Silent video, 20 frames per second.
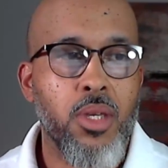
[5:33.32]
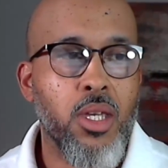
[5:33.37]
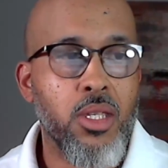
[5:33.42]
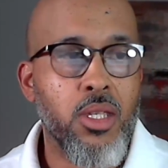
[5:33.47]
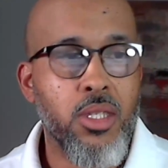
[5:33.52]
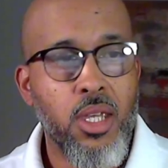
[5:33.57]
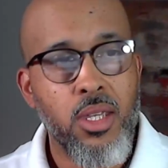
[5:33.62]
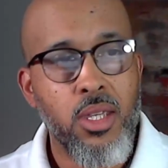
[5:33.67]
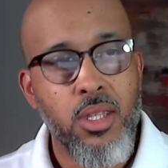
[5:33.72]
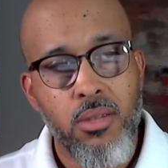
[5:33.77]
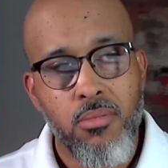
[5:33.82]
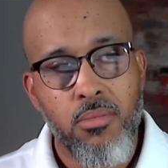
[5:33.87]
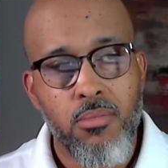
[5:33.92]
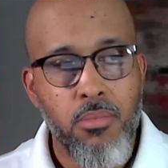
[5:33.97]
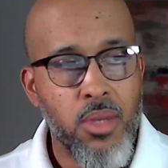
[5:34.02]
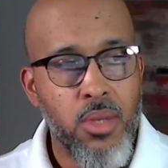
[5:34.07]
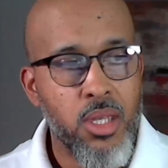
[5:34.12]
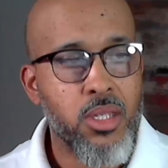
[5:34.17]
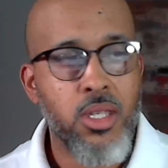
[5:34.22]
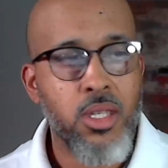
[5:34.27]
because they
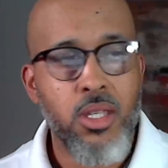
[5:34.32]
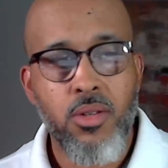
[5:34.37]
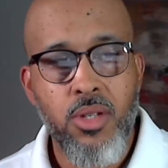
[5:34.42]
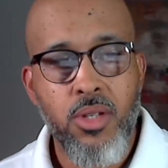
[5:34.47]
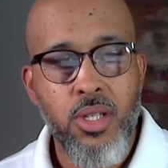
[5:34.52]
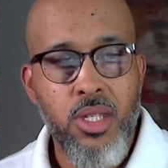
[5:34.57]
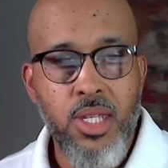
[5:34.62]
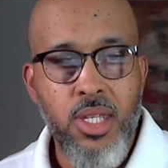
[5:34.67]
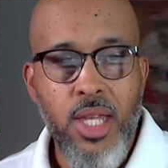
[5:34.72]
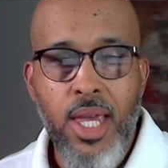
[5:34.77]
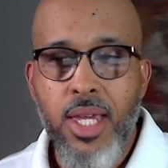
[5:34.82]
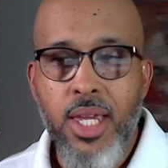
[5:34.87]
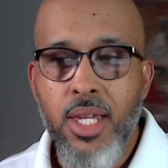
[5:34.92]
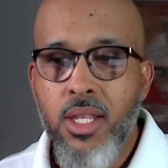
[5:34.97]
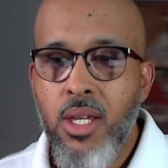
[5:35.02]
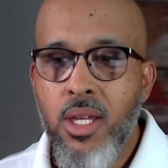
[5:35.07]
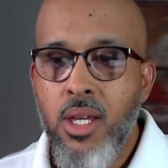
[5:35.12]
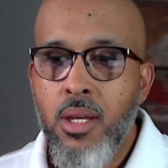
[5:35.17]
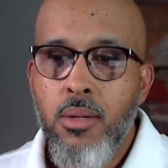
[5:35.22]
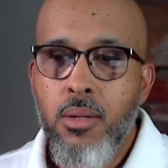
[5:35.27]
missed it on the
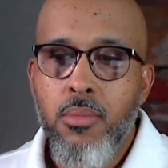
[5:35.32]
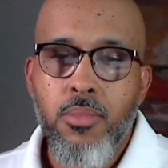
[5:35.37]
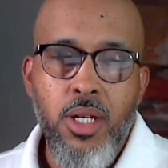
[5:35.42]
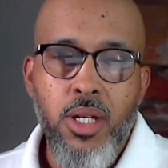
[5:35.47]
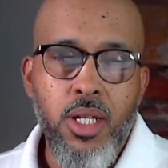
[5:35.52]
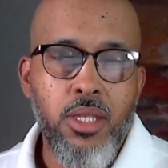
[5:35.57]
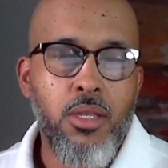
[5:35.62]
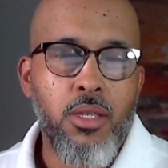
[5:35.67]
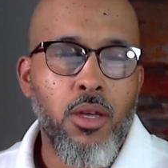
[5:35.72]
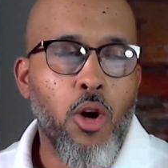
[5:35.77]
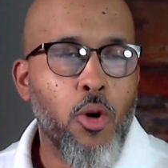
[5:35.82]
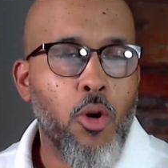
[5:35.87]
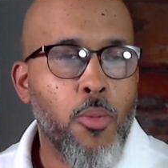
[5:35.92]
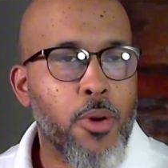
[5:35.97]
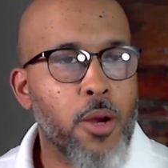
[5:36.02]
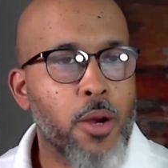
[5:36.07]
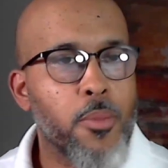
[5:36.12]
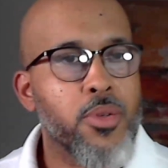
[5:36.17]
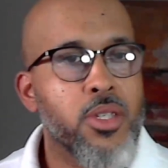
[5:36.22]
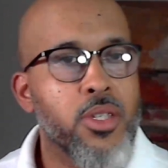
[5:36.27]
site. But the
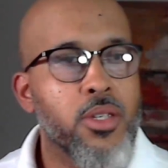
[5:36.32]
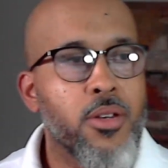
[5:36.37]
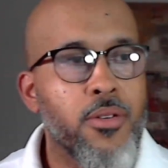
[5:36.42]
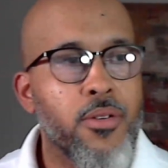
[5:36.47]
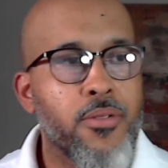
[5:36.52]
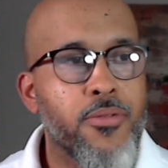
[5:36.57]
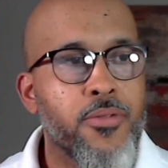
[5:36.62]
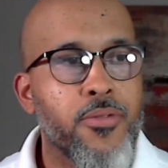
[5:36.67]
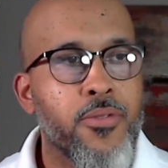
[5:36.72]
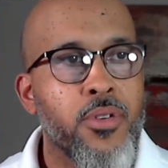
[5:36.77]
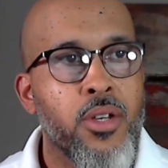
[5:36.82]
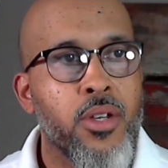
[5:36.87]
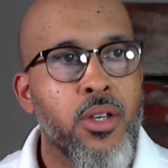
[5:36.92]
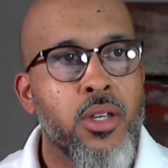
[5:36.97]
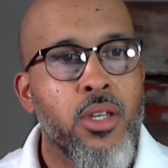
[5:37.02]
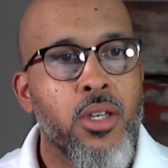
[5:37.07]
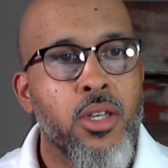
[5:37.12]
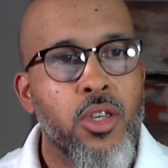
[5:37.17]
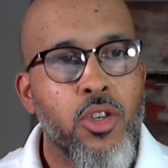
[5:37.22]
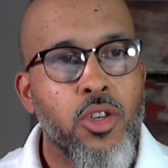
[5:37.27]
whole purpose of
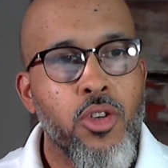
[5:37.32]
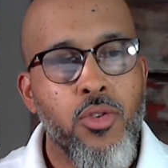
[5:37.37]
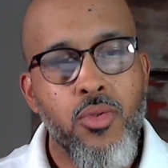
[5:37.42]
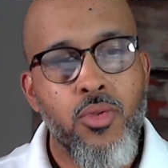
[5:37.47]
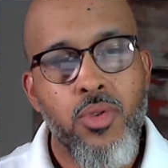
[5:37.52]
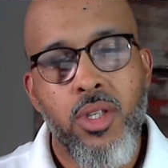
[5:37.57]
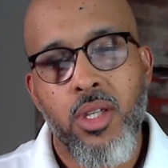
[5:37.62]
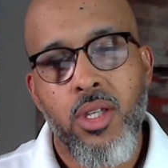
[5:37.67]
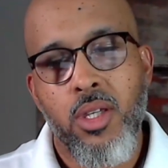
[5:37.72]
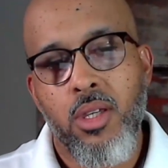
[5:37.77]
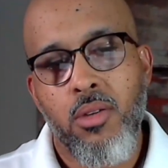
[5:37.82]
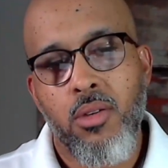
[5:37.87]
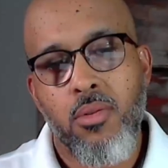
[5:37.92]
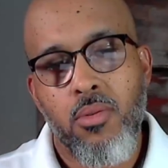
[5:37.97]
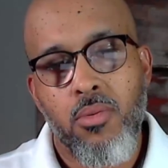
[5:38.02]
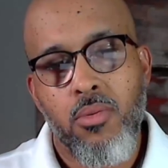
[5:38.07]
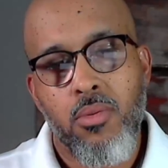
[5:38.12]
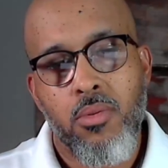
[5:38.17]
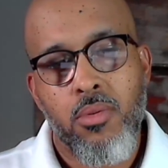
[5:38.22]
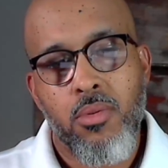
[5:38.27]

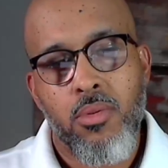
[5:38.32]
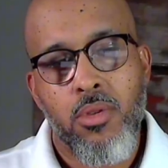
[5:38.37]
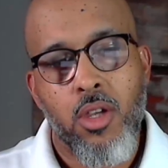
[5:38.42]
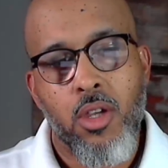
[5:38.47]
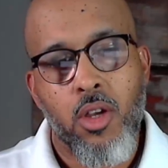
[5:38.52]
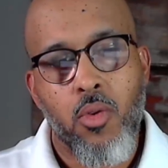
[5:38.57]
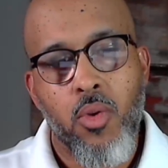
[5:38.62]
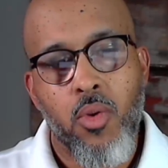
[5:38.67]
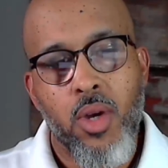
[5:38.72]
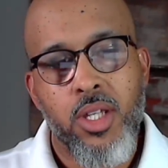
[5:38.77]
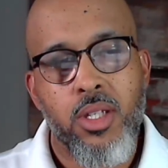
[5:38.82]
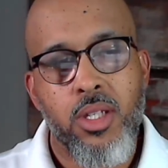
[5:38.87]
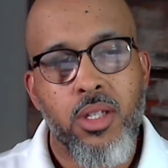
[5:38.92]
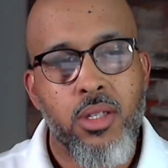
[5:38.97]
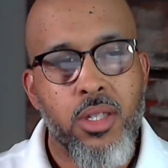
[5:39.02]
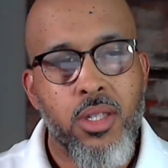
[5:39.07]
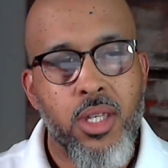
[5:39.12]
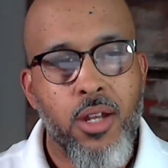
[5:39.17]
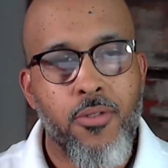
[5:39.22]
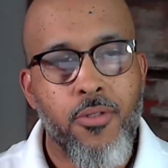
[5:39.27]
using the
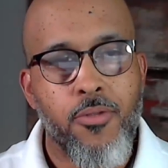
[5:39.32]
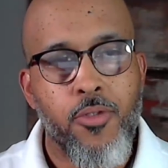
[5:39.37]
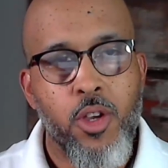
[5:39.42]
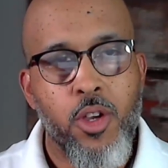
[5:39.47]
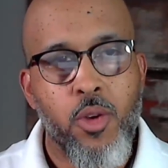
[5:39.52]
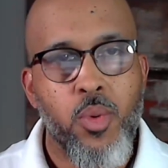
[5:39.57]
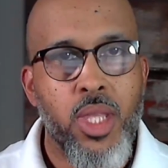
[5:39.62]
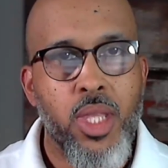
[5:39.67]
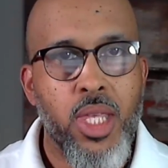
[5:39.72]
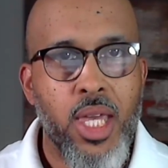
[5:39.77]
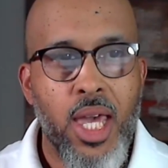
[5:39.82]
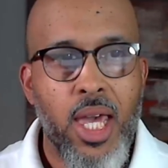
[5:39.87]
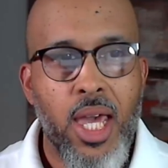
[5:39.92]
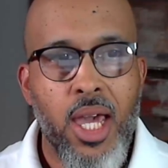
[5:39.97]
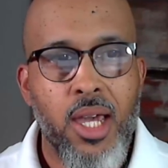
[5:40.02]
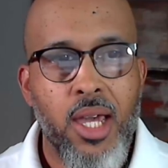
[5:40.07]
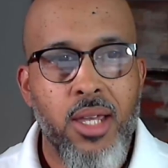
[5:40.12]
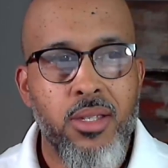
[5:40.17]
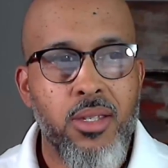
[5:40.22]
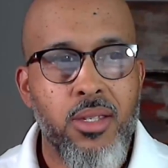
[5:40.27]
questions that are frequently
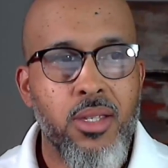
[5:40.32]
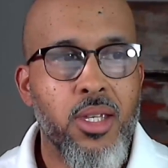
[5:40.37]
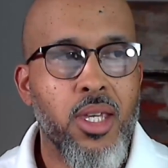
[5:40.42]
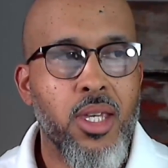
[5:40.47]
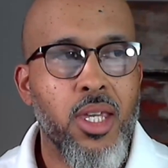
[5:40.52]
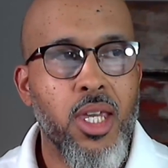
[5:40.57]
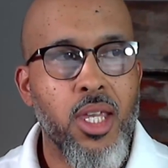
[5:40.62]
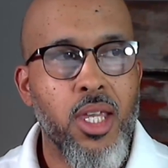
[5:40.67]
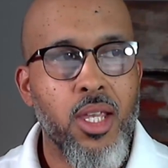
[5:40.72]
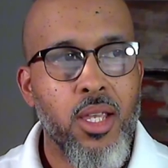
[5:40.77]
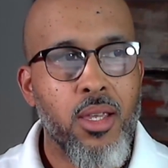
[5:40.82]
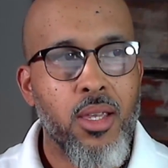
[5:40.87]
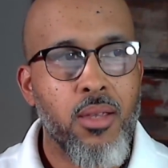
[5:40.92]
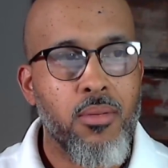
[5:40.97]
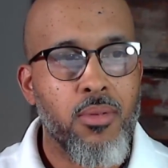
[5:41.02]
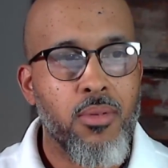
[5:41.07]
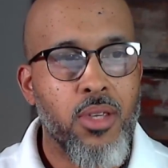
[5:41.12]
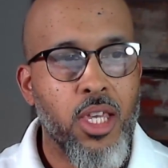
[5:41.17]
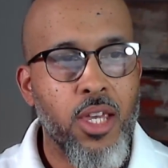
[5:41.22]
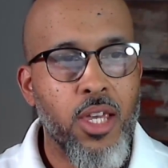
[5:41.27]
asked, it
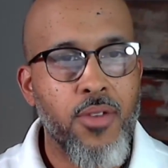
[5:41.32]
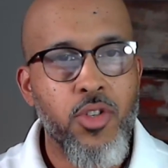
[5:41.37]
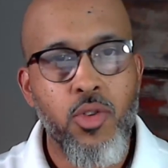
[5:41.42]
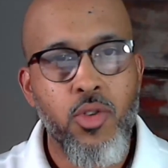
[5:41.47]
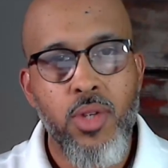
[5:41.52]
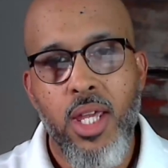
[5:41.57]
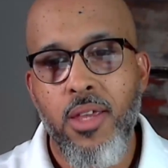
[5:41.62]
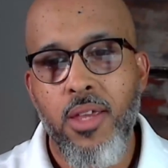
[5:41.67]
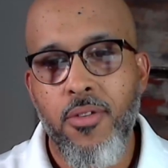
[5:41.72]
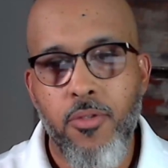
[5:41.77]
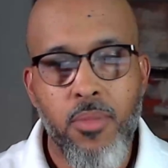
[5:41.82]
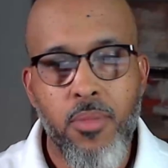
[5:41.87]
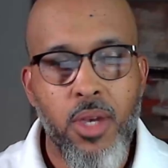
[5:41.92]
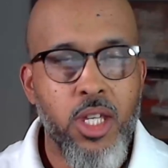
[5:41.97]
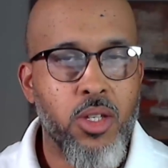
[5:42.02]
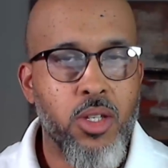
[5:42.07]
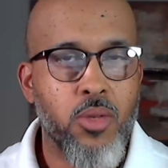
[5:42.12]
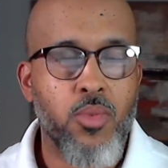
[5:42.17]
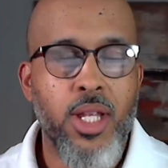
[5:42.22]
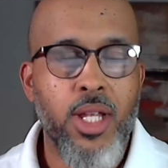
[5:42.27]
gives you that
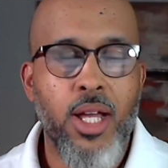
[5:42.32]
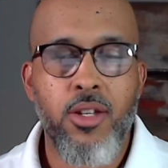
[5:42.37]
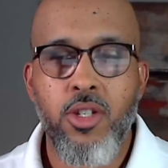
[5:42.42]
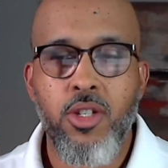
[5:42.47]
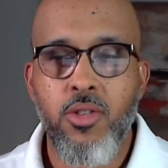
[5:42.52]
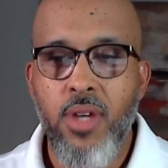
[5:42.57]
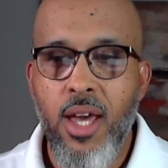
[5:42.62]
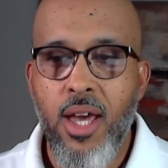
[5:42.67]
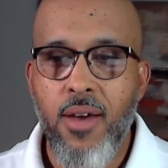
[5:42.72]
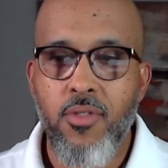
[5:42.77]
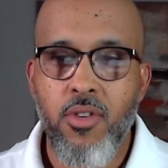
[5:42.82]
information without you